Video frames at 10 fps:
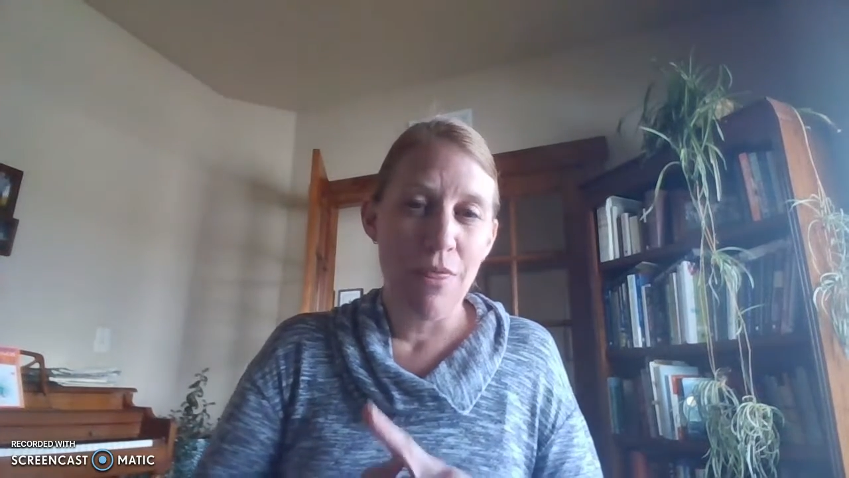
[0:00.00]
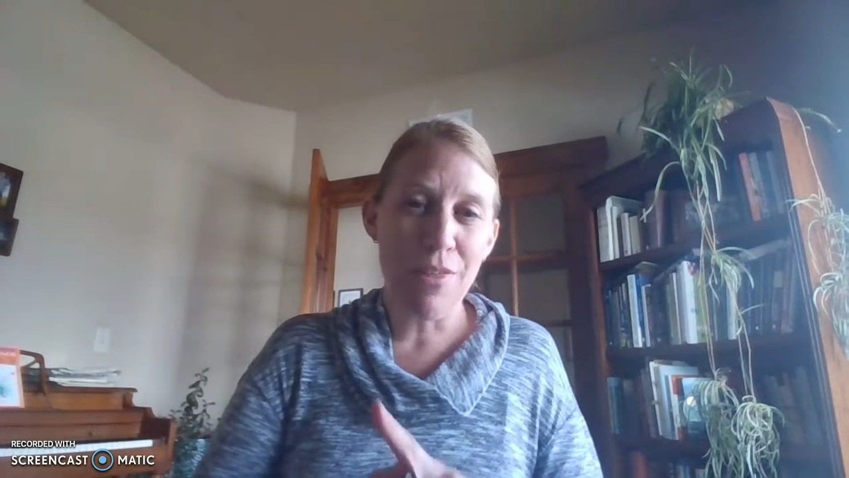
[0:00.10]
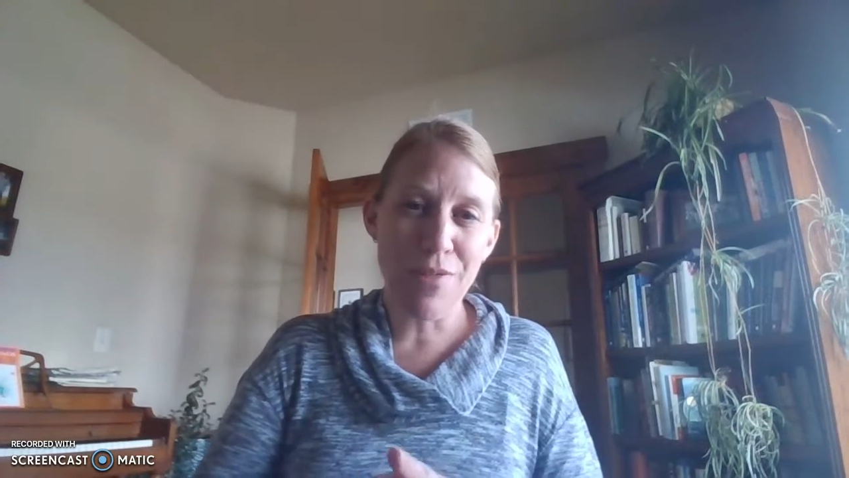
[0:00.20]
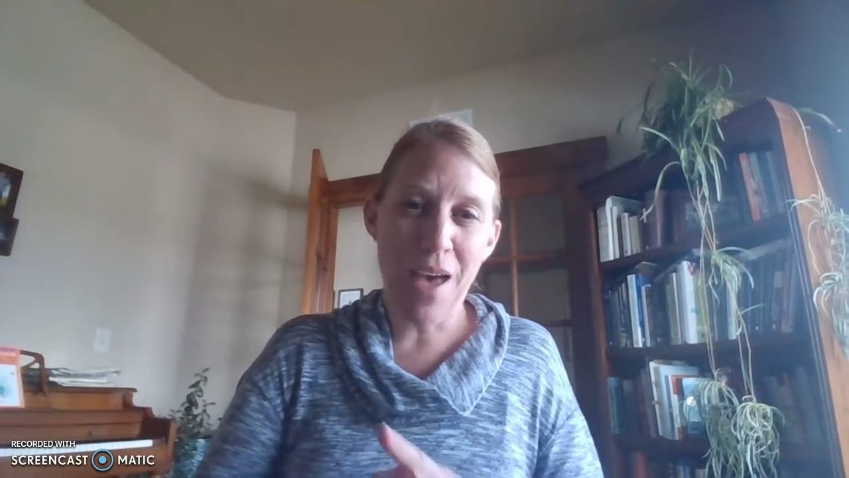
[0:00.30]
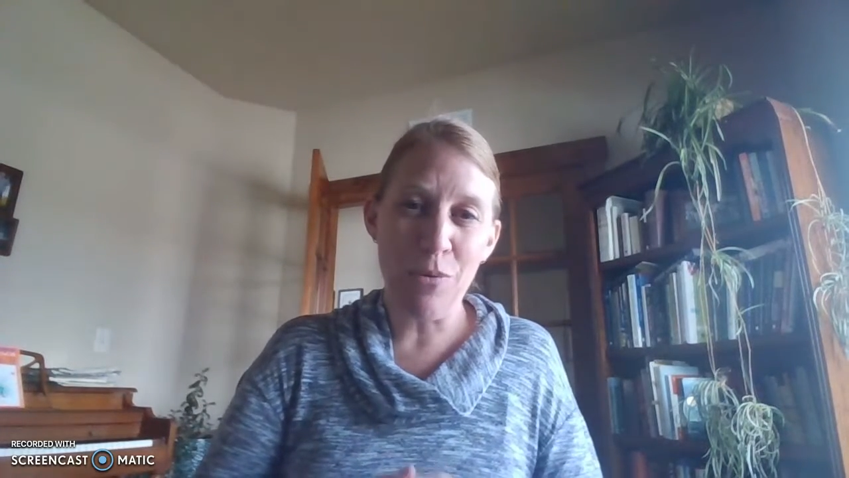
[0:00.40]

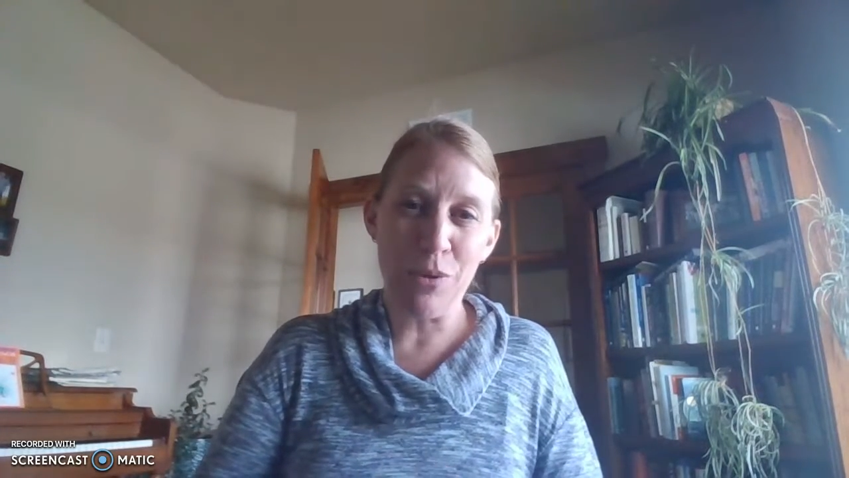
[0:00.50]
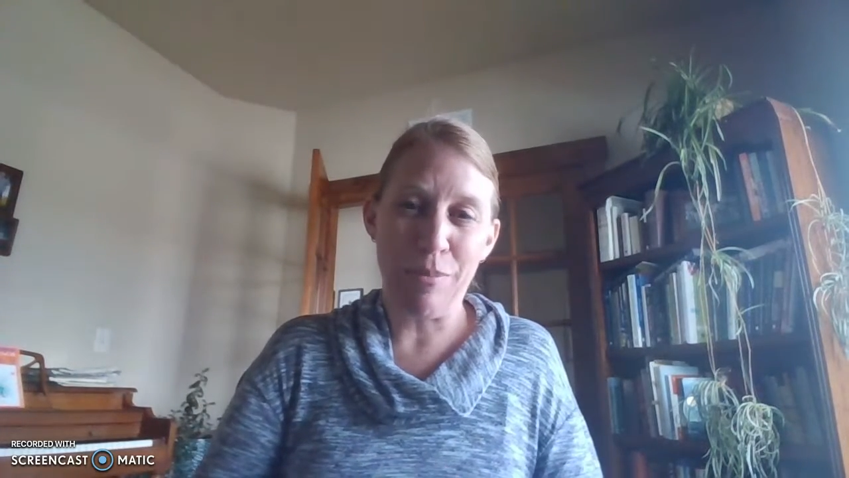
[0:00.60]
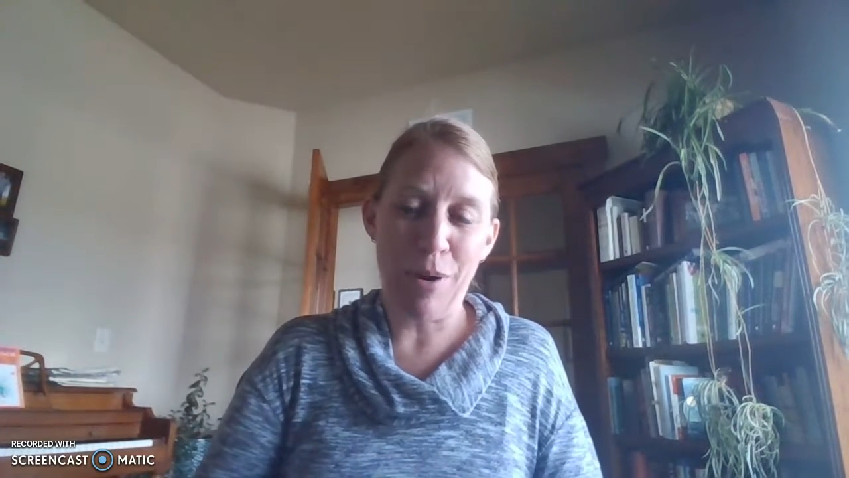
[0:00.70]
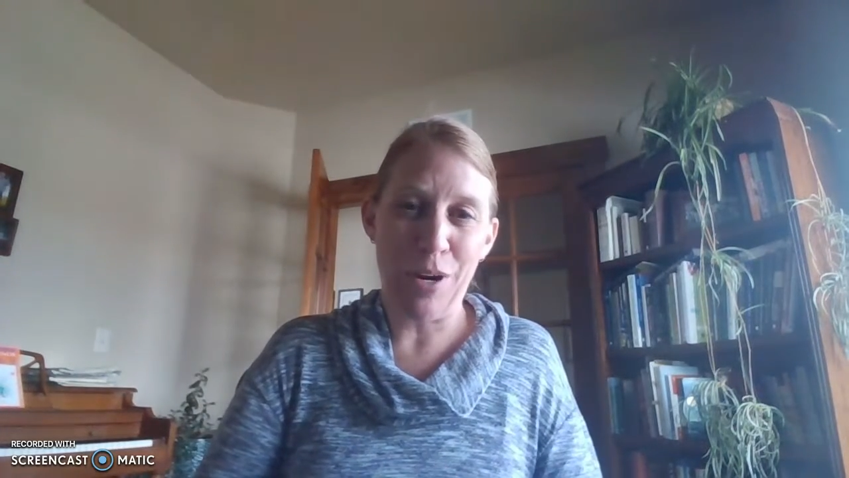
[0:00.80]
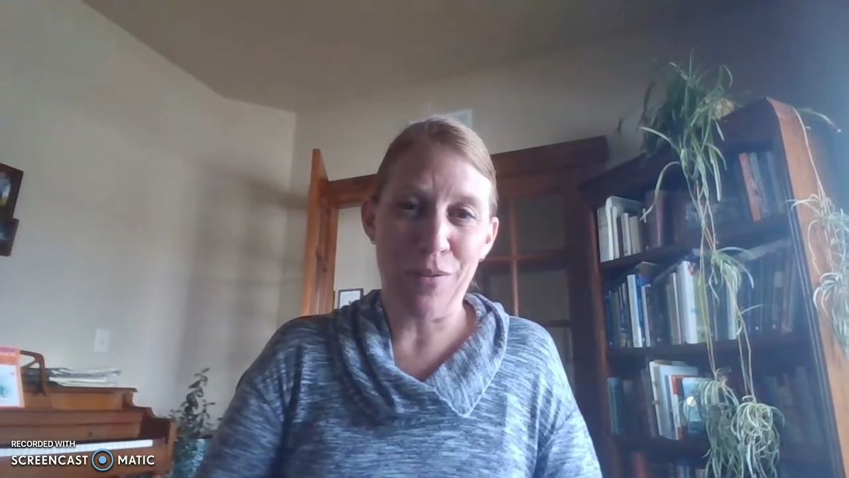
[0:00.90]
that was a
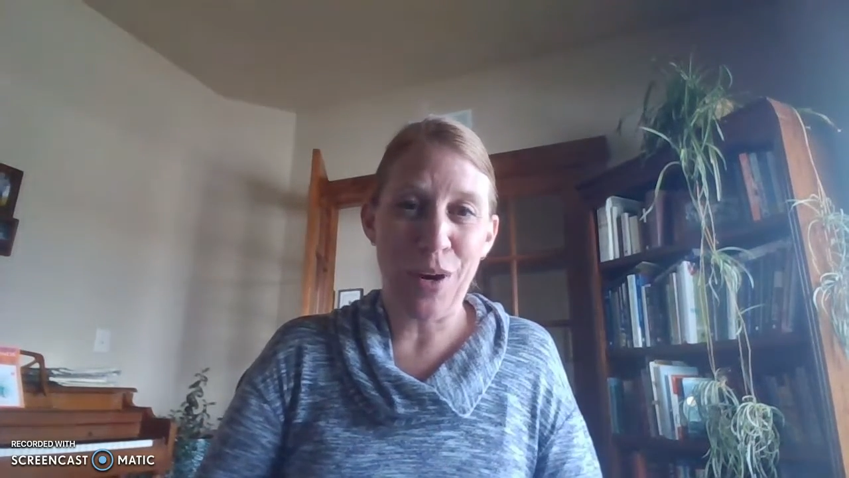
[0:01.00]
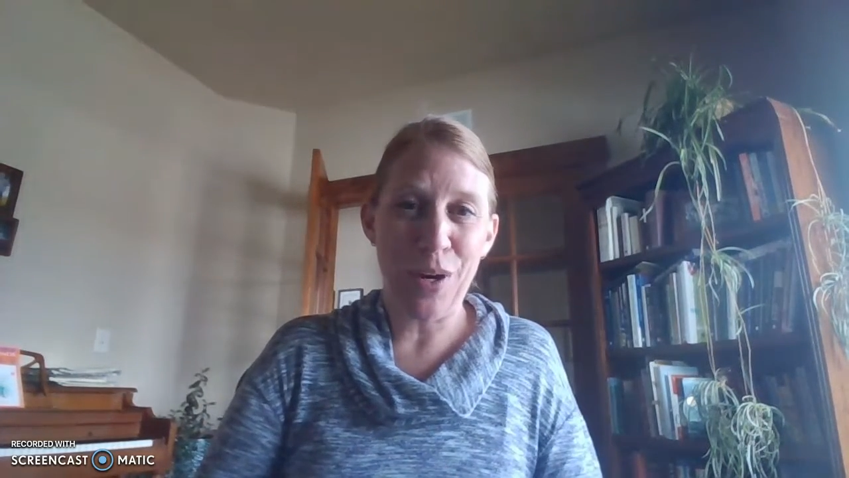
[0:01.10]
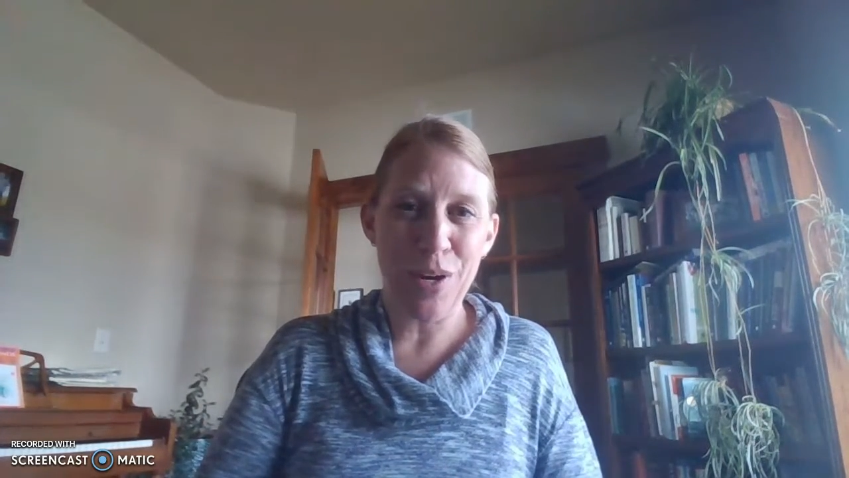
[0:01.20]
part of our